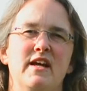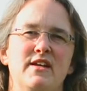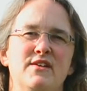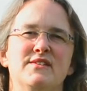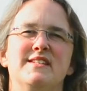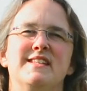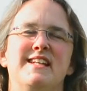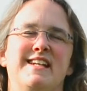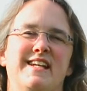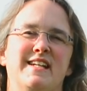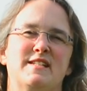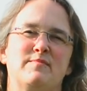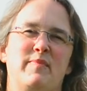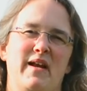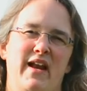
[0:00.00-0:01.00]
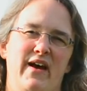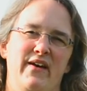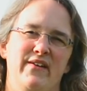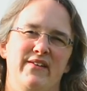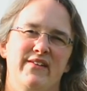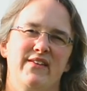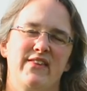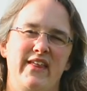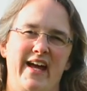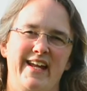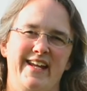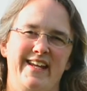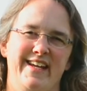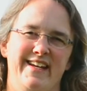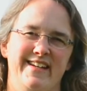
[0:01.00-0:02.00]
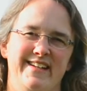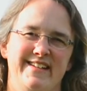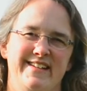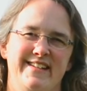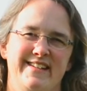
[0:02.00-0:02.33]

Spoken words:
using the links below. Thank you.